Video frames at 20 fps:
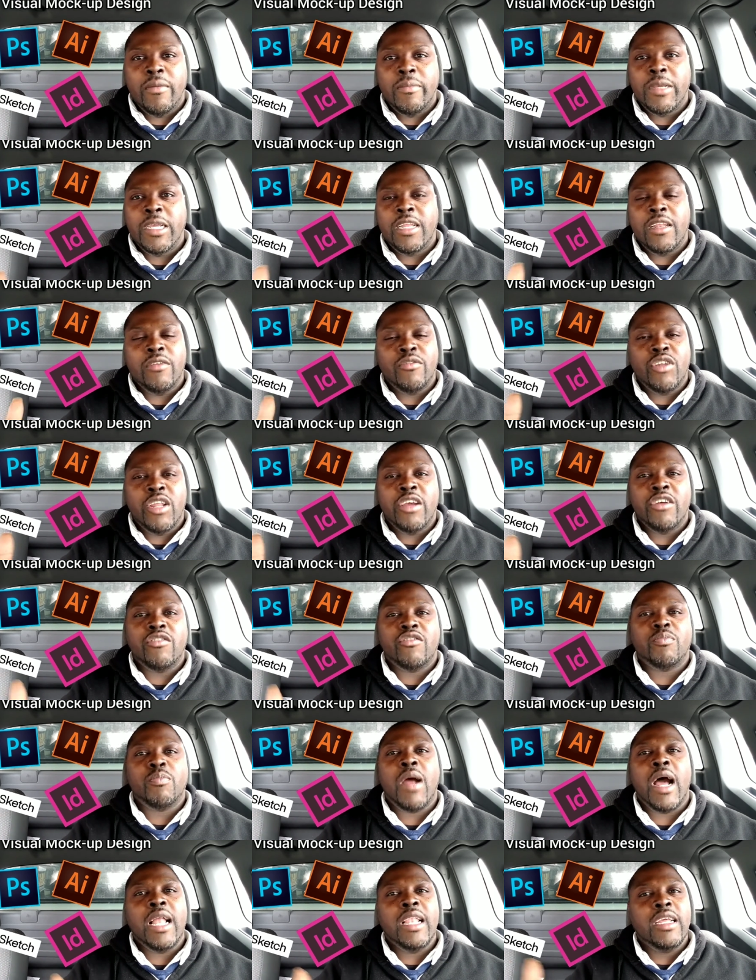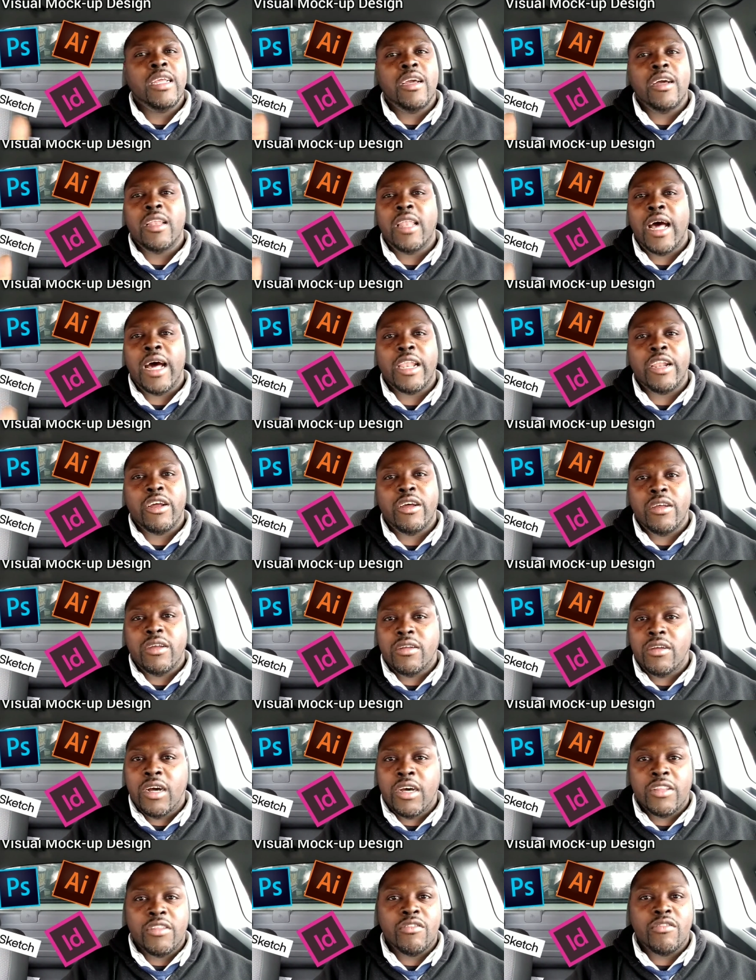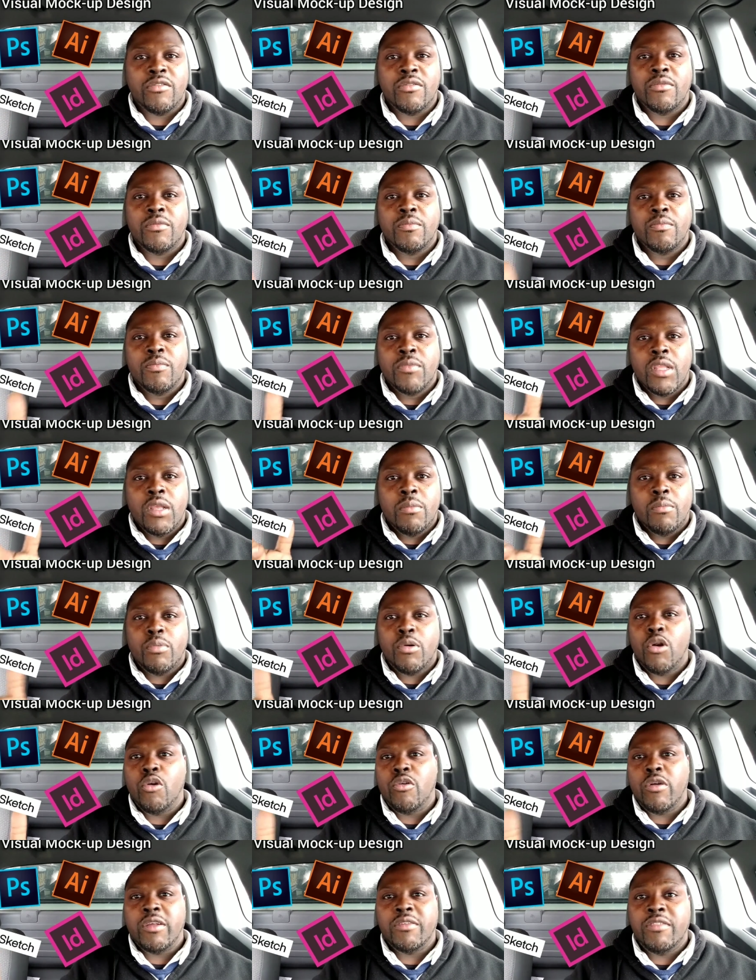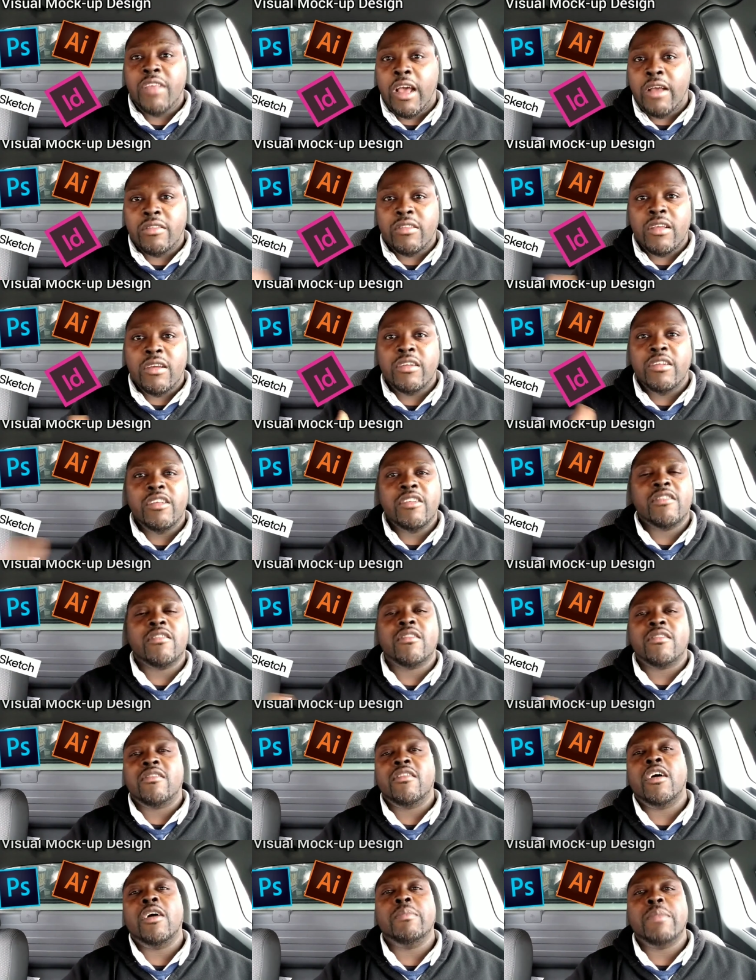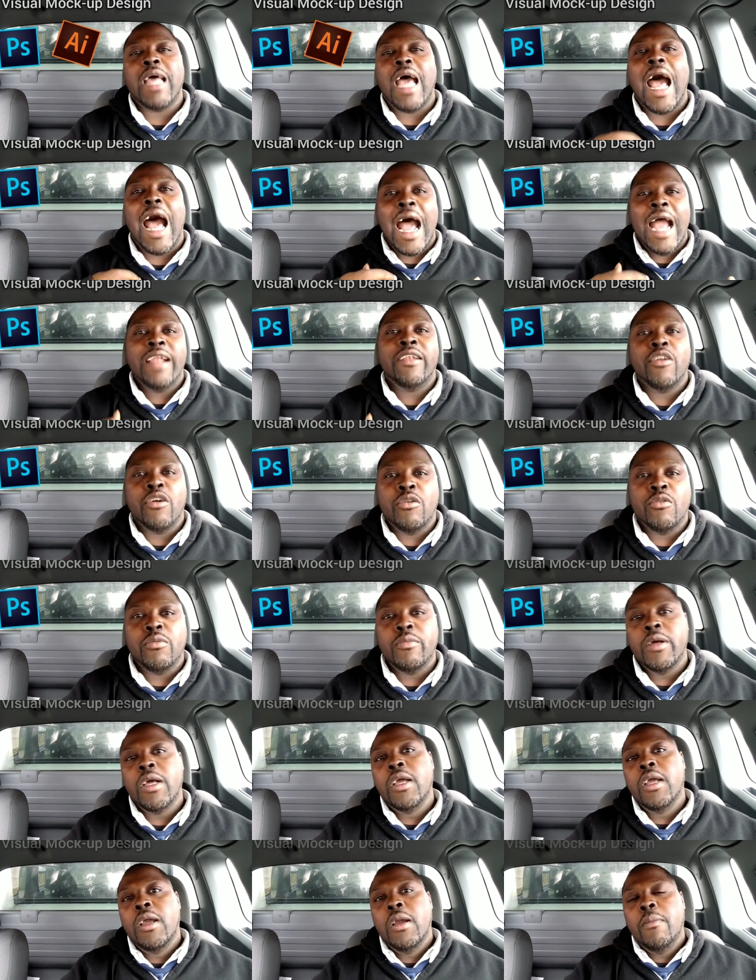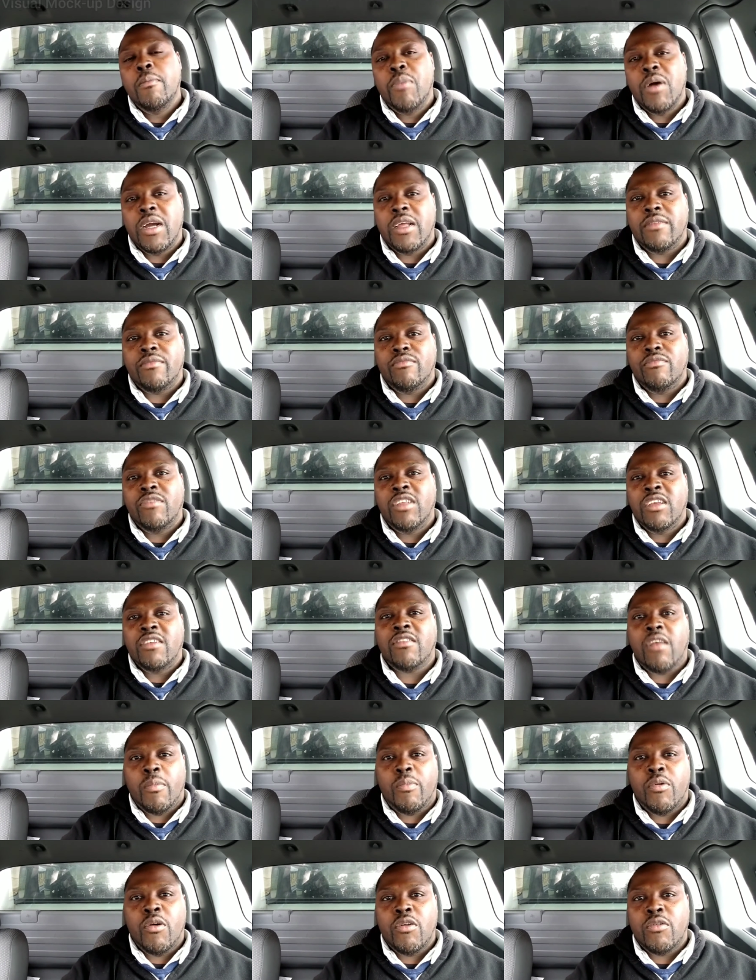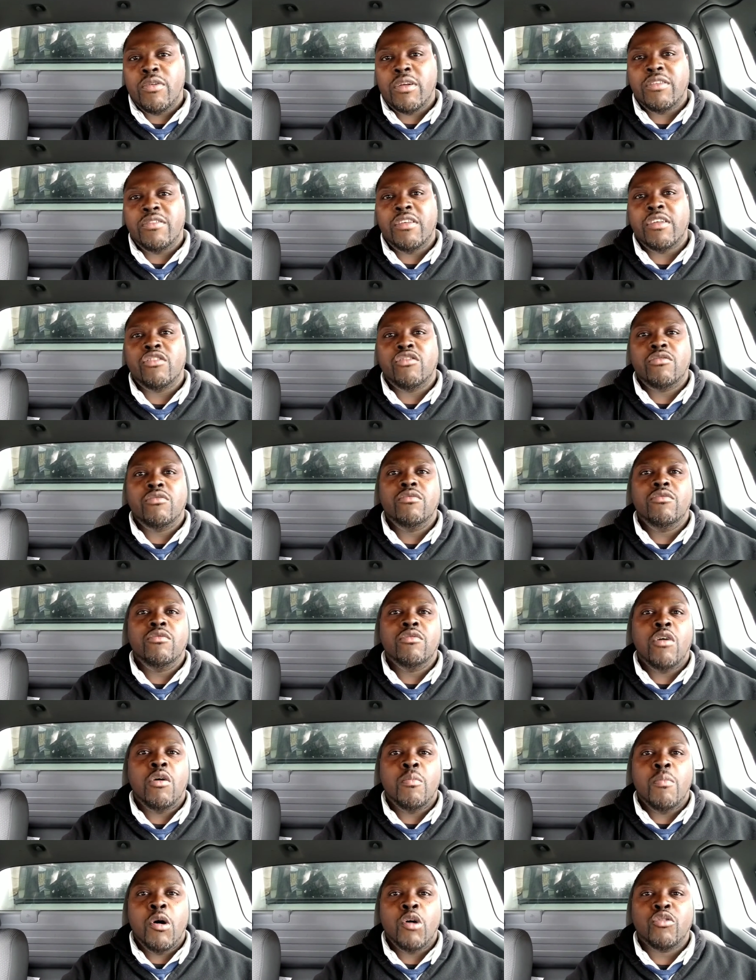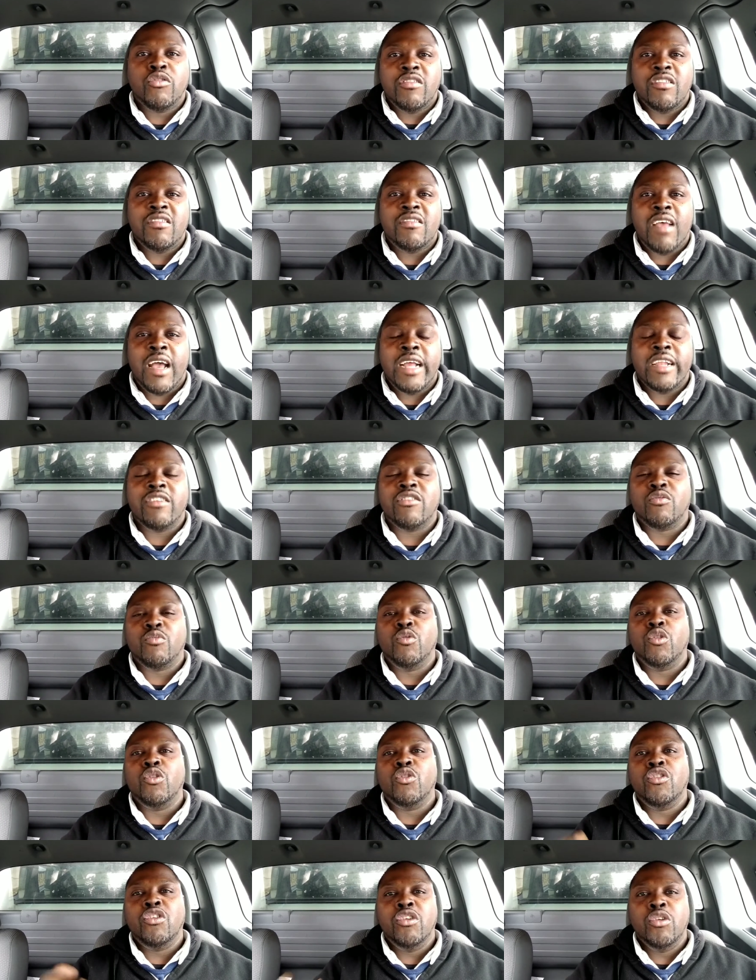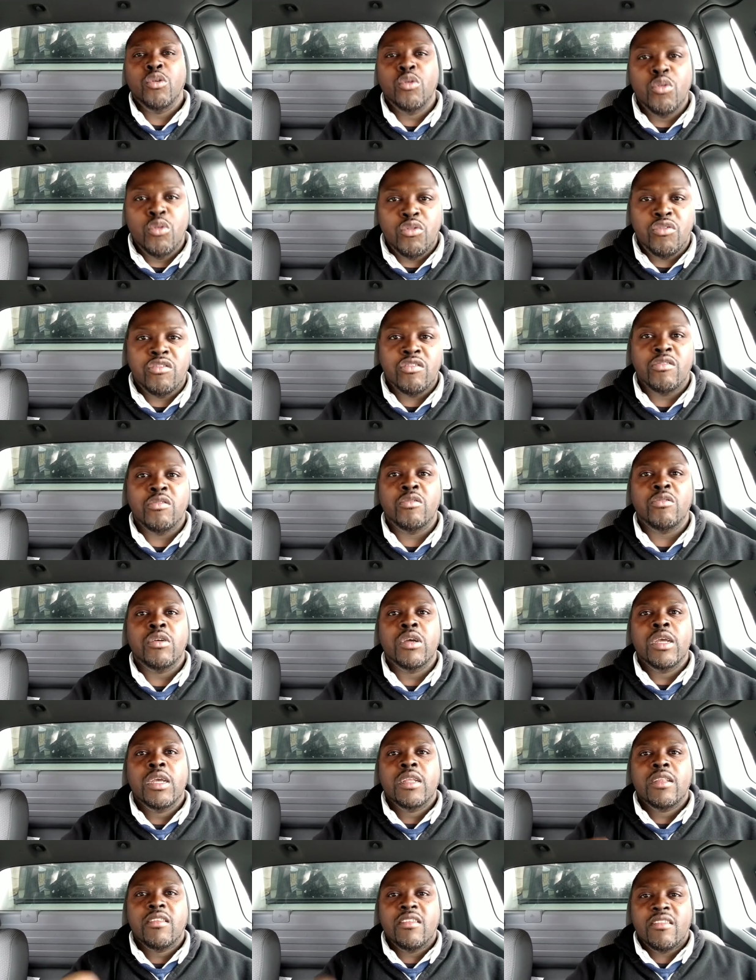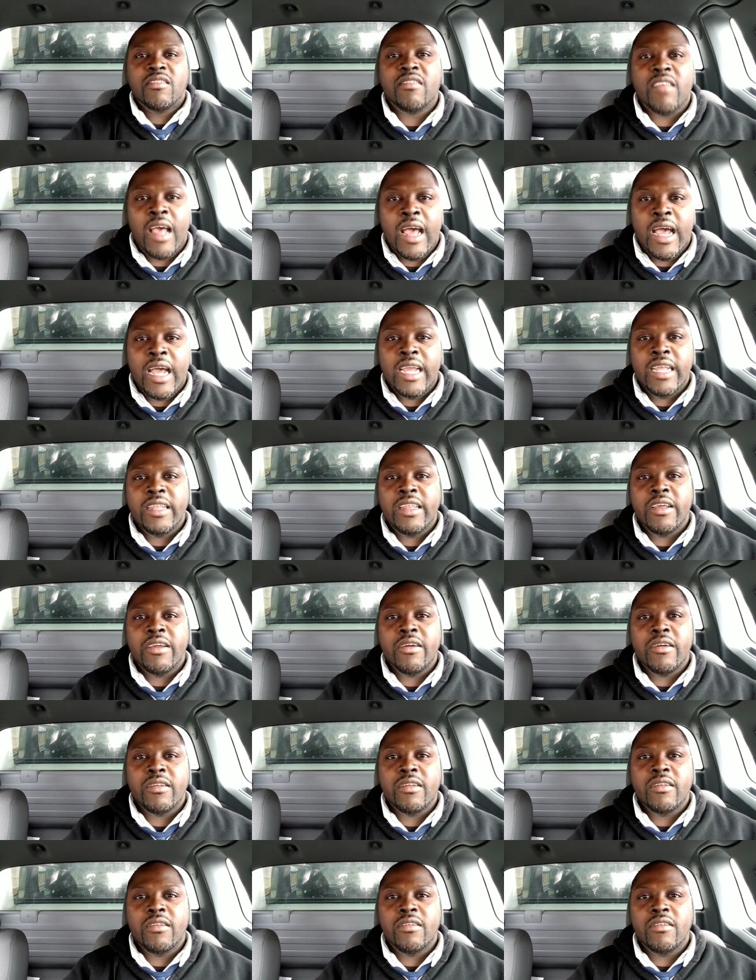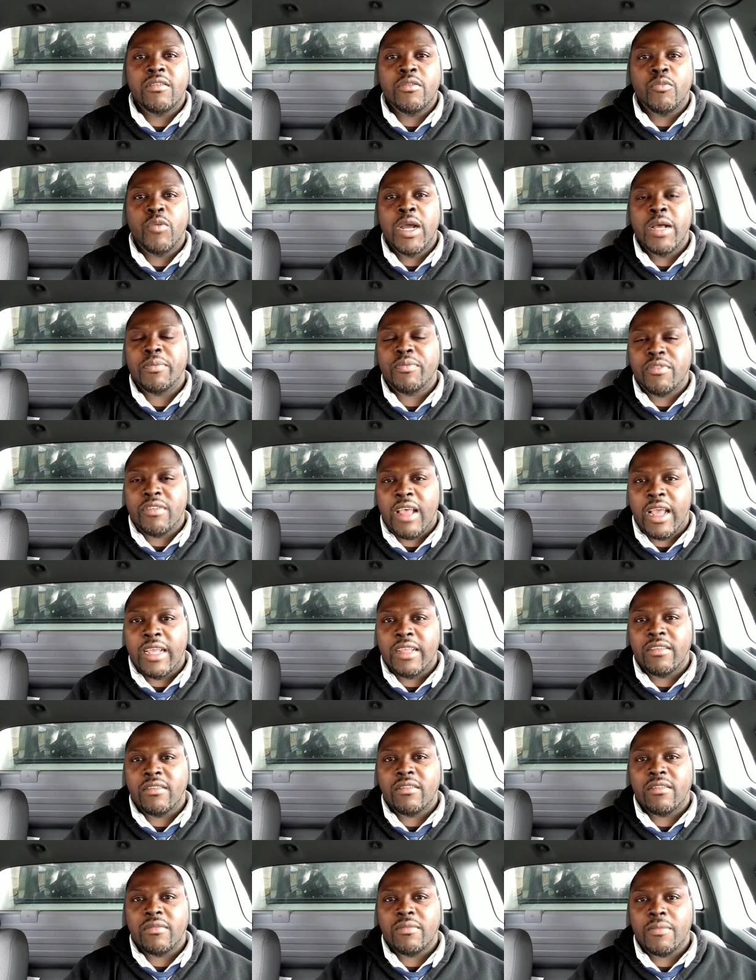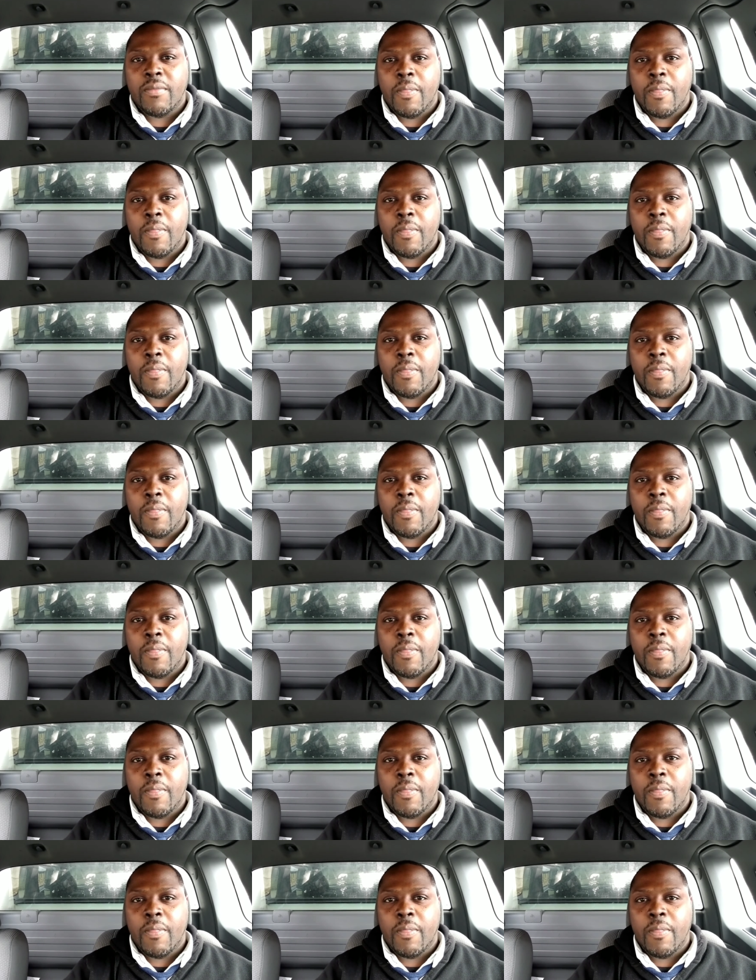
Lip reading: I mean, there's probably a lot of other programs out there. These are some that I know, but these are programs that most designers will use to design the websites.